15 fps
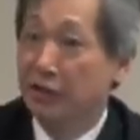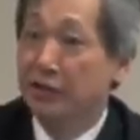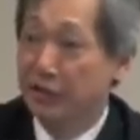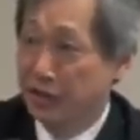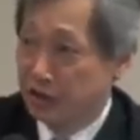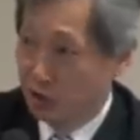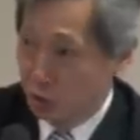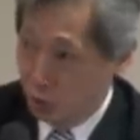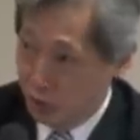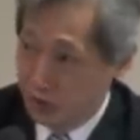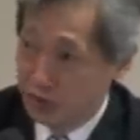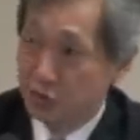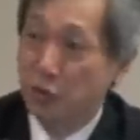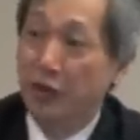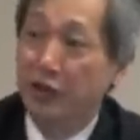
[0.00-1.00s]
unless
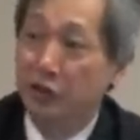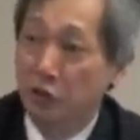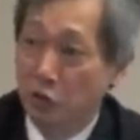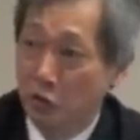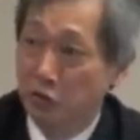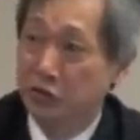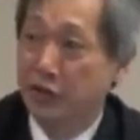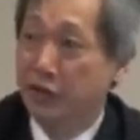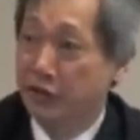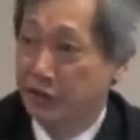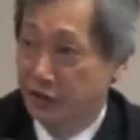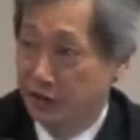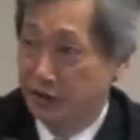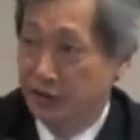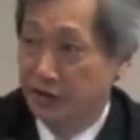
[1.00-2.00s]
we try to
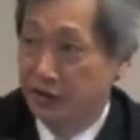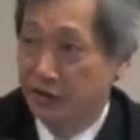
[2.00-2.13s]
contain it.